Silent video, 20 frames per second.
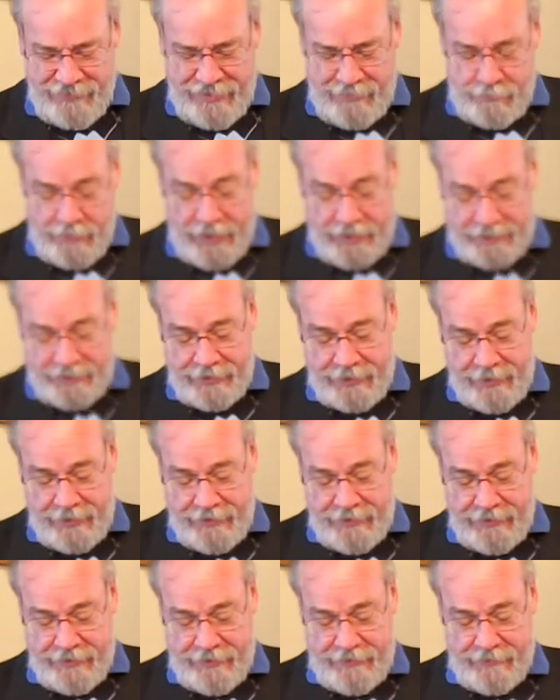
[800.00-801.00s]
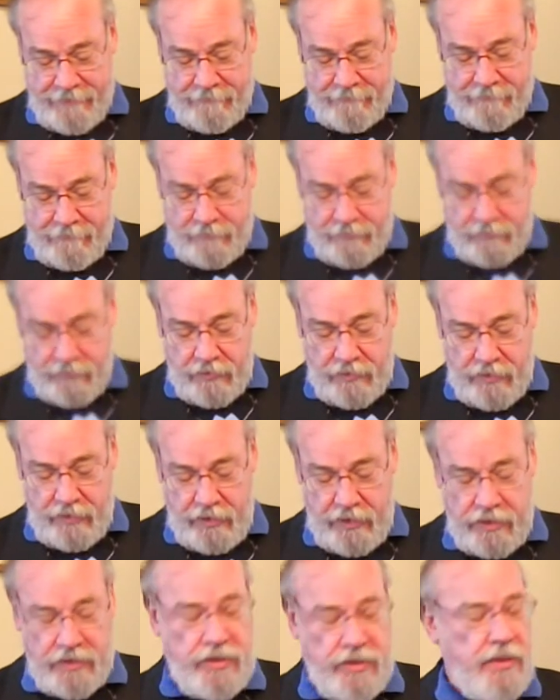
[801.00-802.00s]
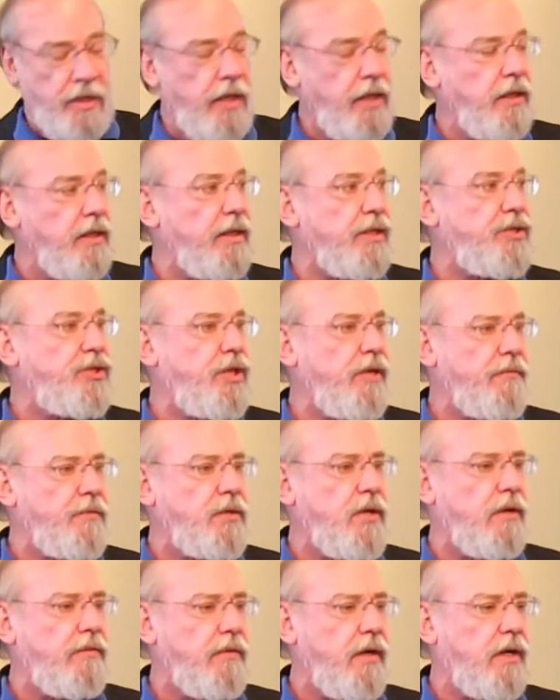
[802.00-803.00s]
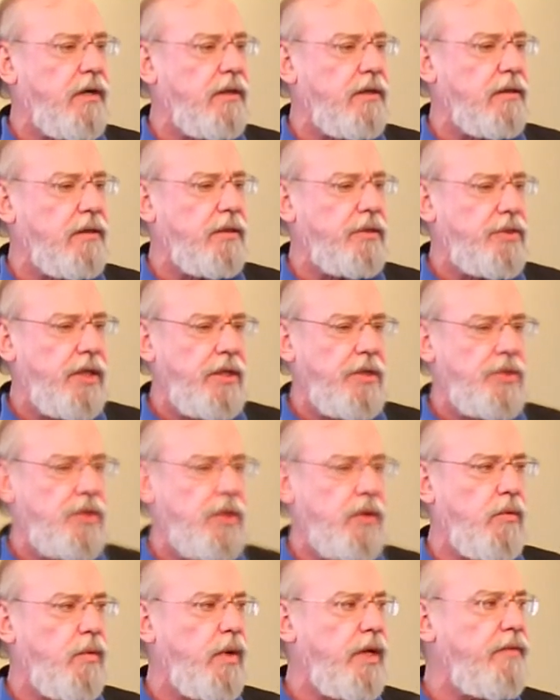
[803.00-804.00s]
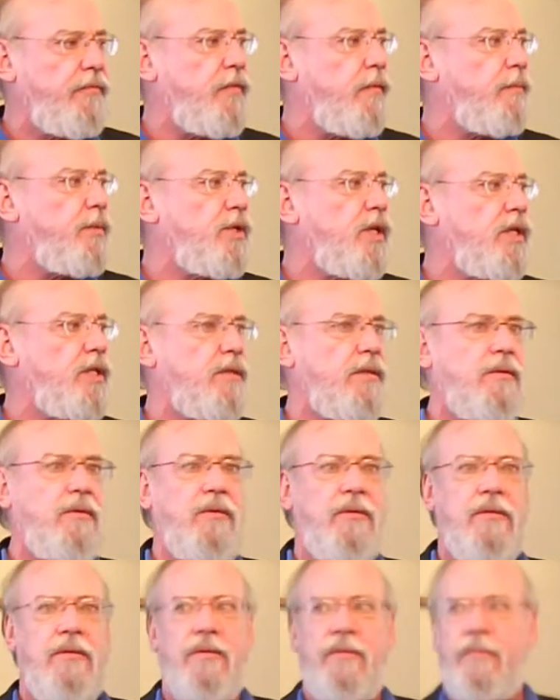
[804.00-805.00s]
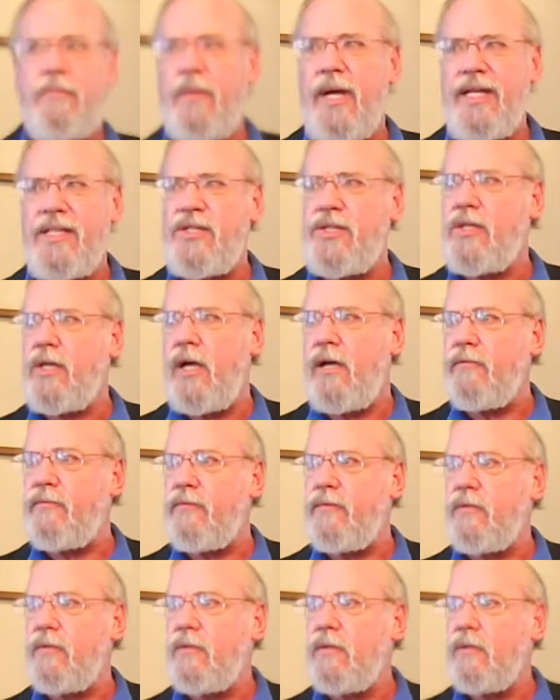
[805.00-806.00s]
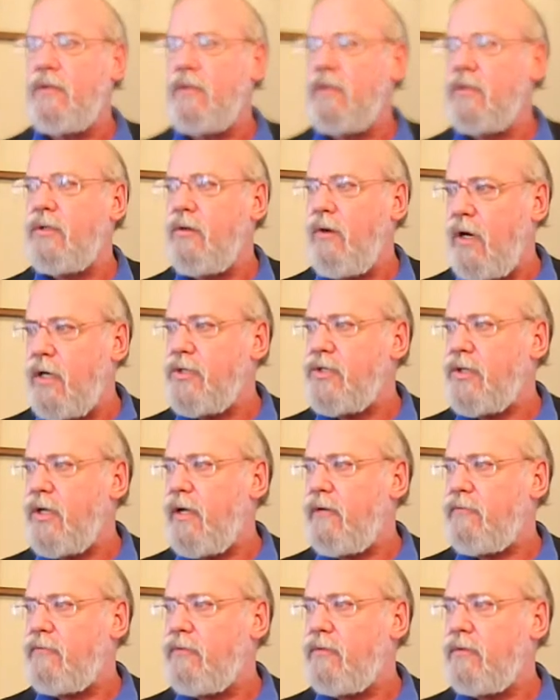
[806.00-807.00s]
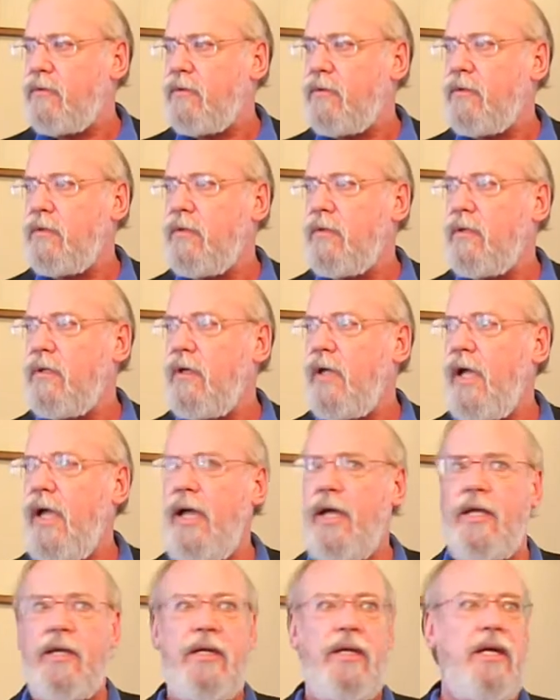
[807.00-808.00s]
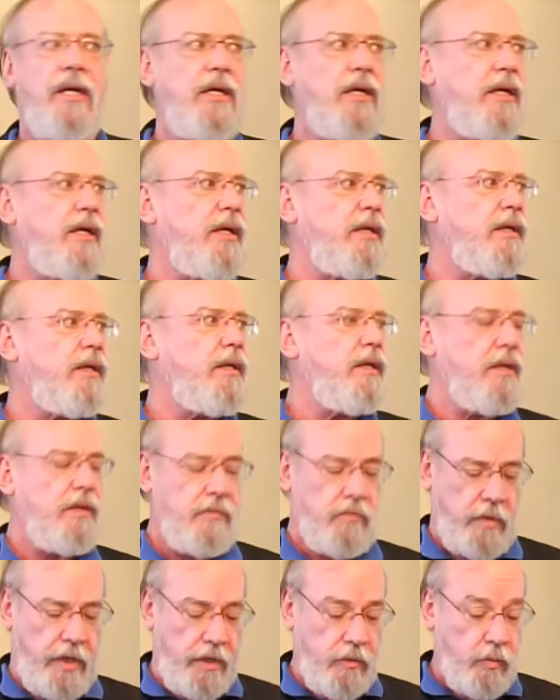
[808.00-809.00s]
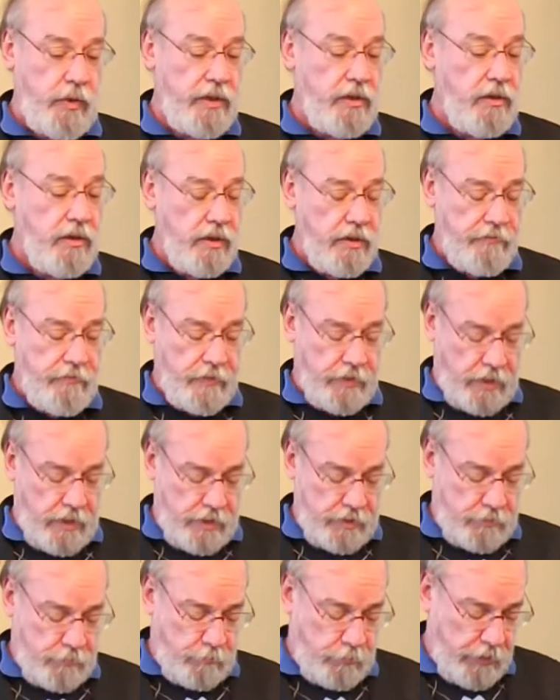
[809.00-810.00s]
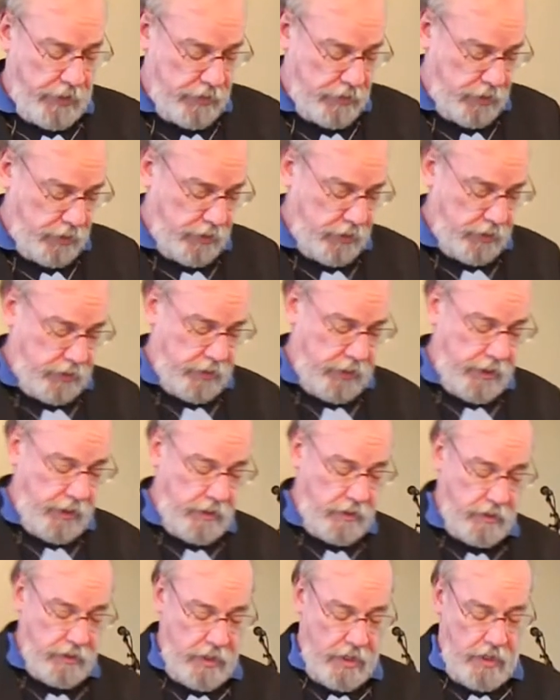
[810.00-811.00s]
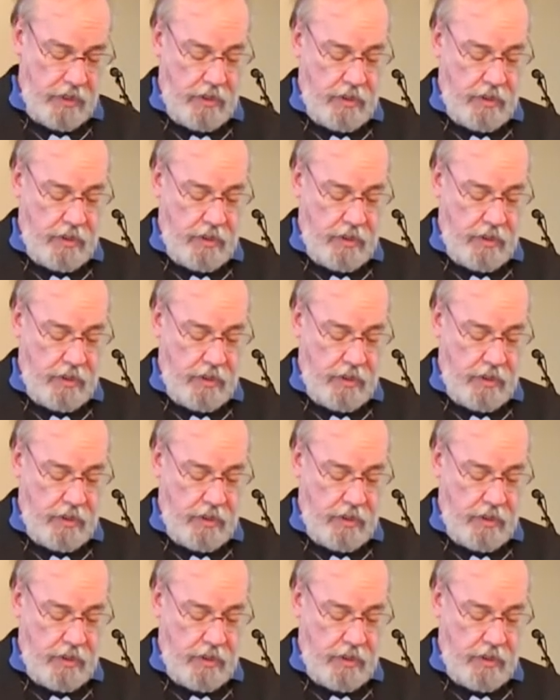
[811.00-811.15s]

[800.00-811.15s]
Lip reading: But it suddenly shifts our attention away from just my stuff to our stuff. And we look for God's blessing and care,